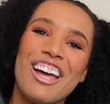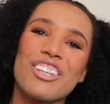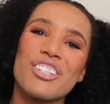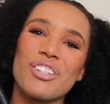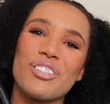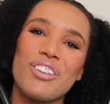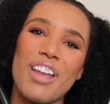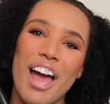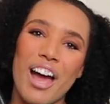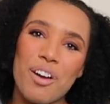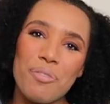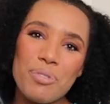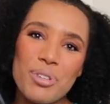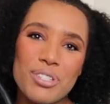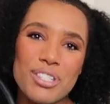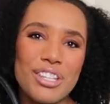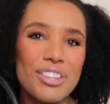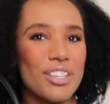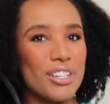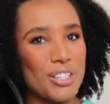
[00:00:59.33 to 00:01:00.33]
so now I'm
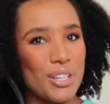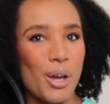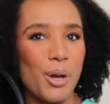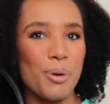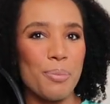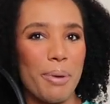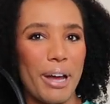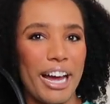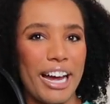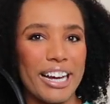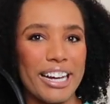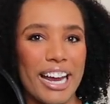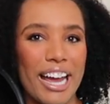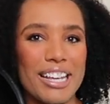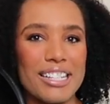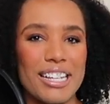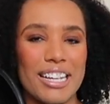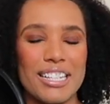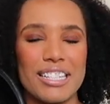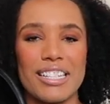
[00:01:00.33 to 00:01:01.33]
using the tote bag,
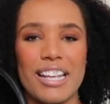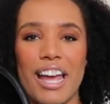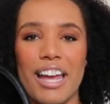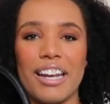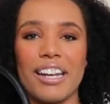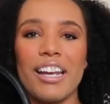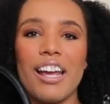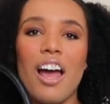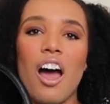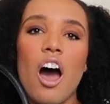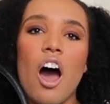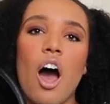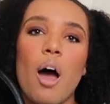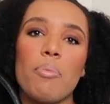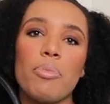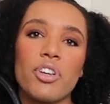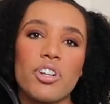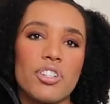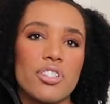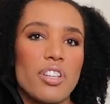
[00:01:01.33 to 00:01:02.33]
as I said.
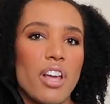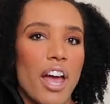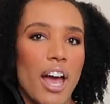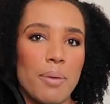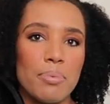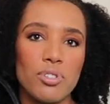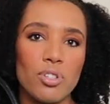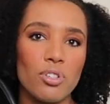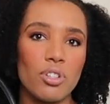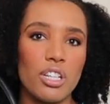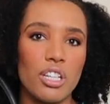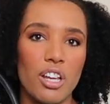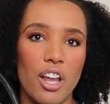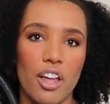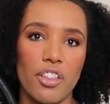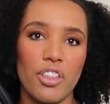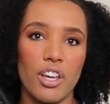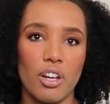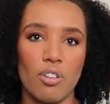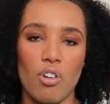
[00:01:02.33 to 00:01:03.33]
Um, there's absolutely
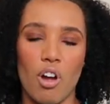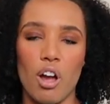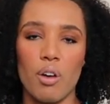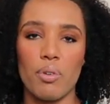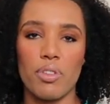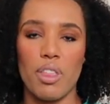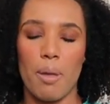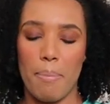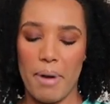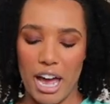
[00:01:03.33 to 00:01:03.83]
nothing wrong with the